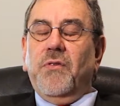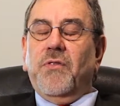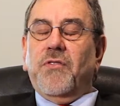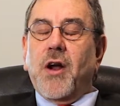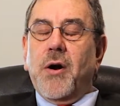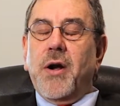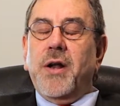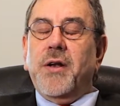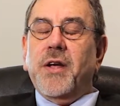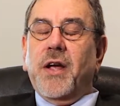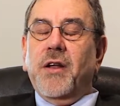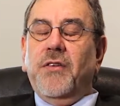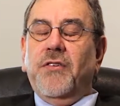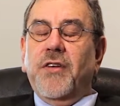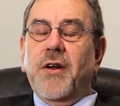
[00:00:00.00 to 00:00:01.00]
starting to
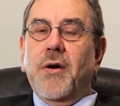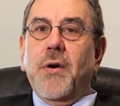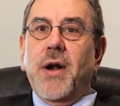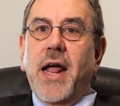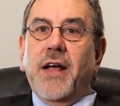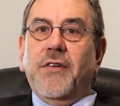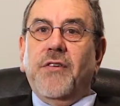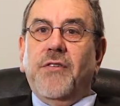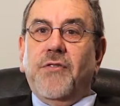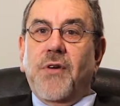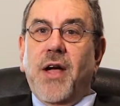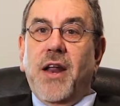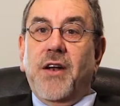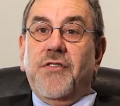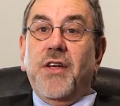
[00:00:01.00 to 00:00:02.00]
consider an exit
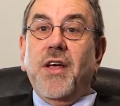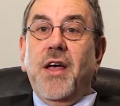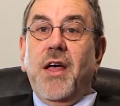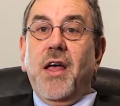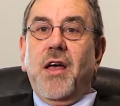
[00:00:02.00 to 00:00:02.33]
strategy.